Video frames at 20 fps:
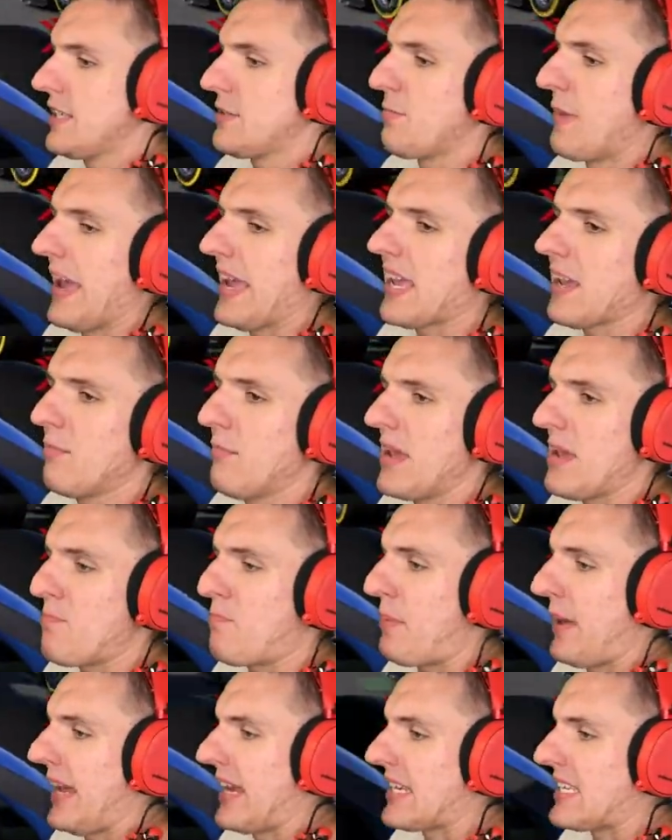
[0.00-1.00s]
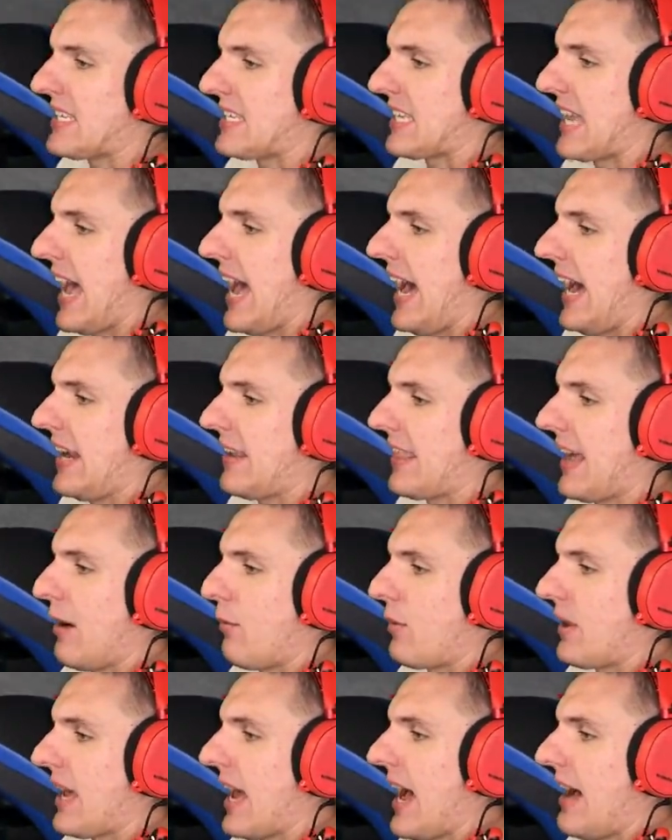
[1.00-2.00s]
is making me big sad
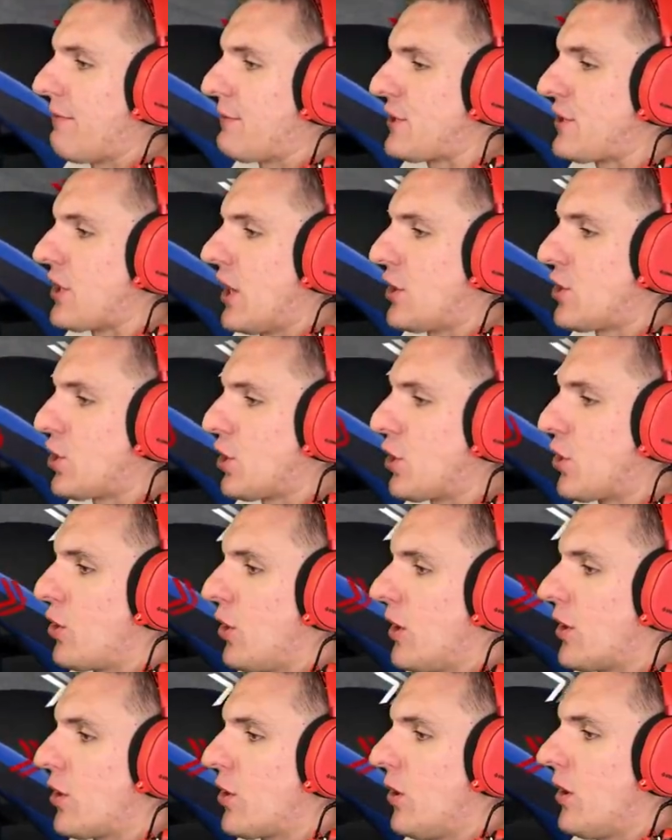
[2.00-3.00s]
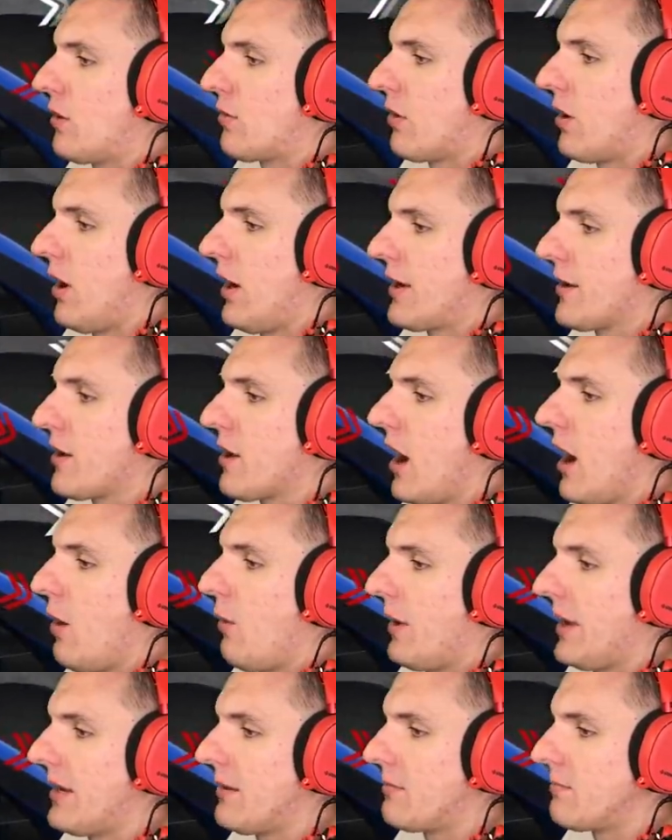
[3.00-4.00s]
that we have such a good, good run
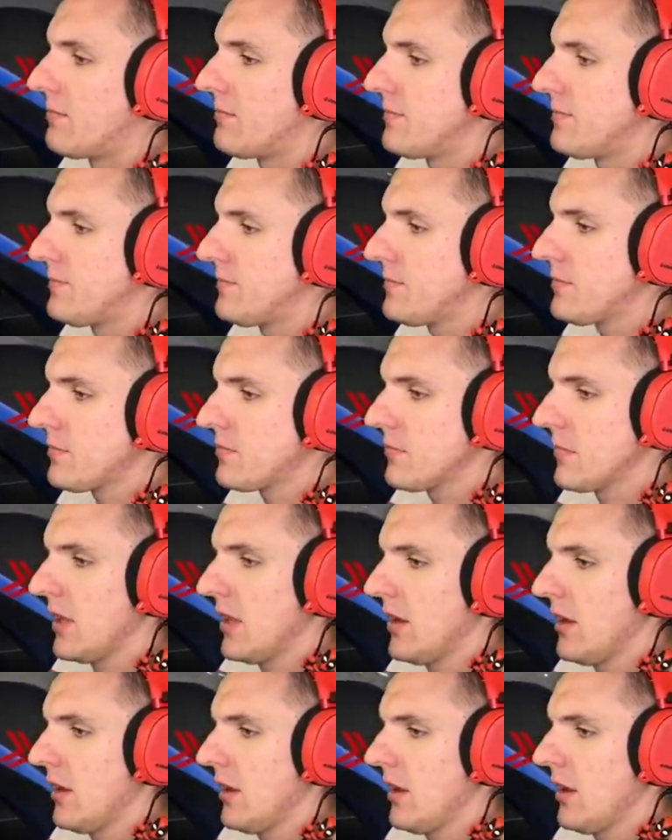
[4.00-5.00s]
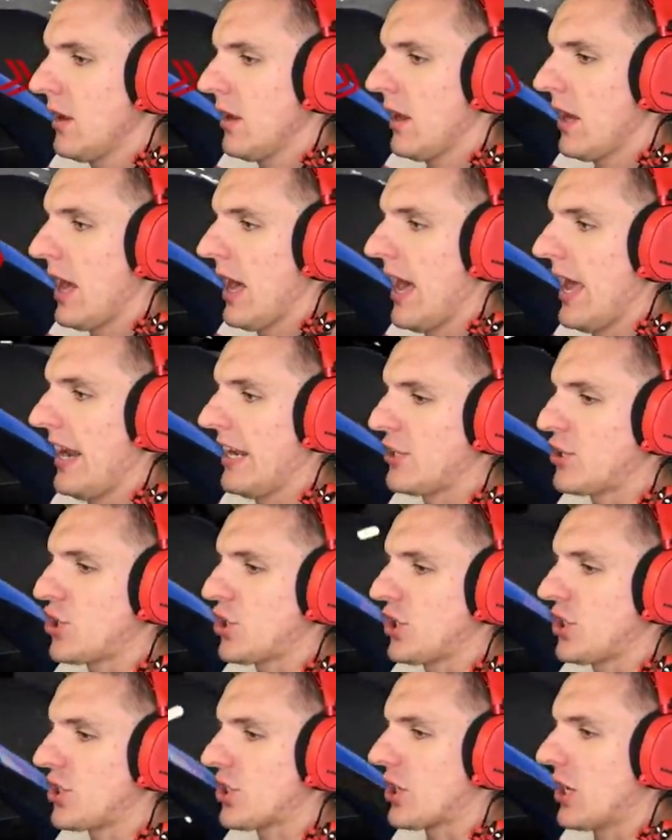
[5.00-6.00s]
going, and it's
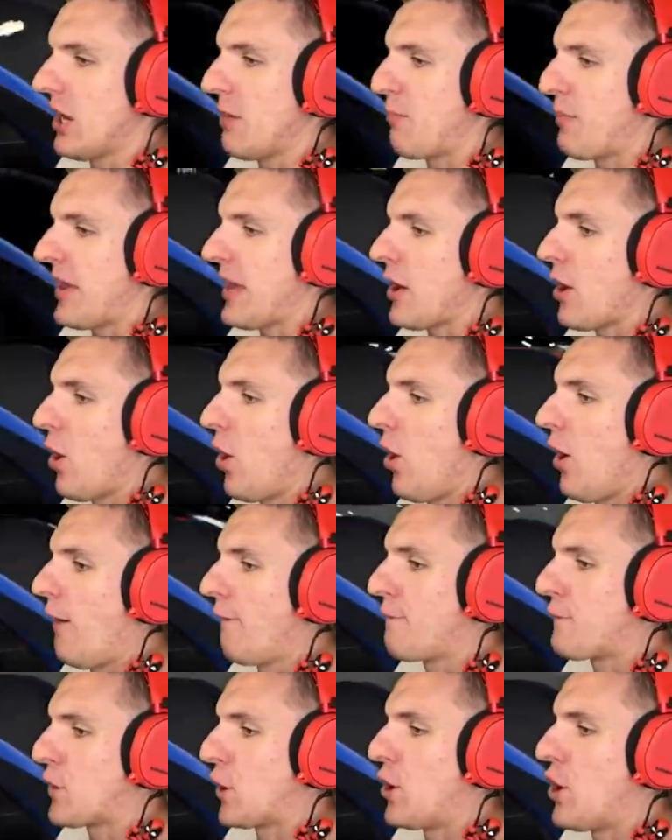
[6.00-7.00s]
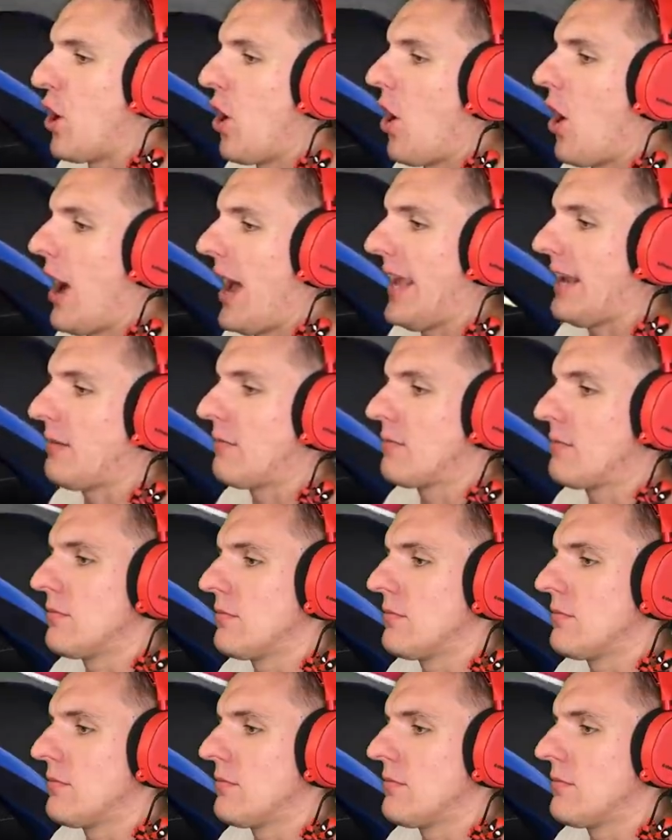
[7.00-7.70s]
just gonna be all for naught.